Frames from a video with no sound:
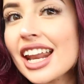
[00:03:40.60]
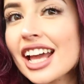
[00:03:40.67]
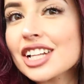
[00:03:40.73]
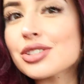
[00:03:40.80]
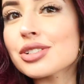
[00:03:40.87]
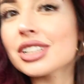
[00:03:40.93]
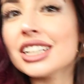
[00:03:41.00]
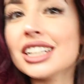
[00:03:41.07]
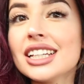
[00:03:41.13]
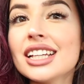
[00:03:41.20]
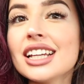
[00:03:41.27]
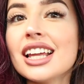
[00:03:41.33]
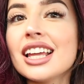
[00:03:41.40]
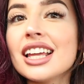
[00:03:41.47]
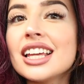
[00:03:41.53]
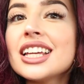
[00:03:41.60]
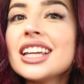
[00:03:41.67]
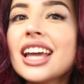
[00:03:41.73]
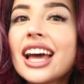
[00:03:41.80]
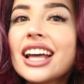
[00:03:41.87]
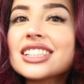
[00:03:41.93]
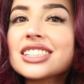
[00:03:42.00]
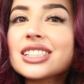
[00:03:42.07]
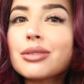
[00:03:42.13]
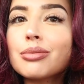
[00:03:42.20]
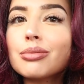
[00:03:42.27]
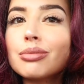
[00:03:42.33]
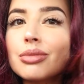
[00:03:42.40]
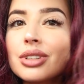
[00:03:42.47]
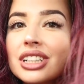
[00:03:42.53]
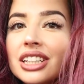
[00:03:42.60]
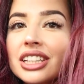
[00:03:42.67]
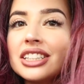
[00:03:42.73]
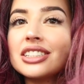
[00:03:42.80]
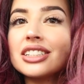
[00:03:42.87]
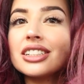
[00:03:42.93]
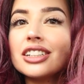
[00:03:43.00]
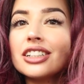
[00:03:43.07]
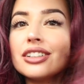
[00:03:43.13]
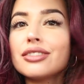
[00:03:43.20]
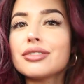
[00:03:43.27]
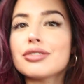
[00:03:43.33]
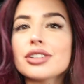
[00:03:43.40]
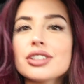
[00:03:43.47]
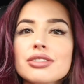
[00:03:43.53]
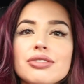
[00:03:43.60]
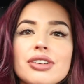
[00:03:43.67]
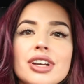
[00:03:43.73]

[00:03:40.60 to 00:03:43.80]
and actually it has some glitter for the